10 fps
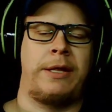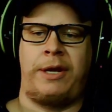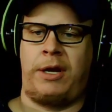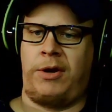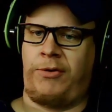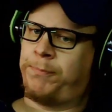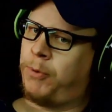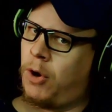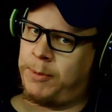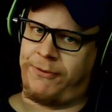There's
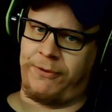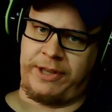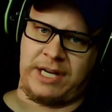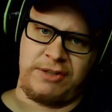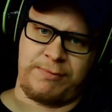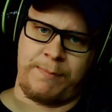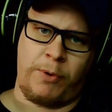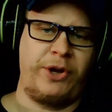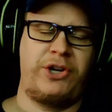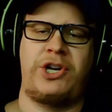promo for the Time Spent
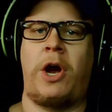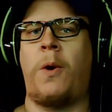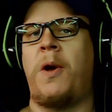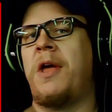Poorly show.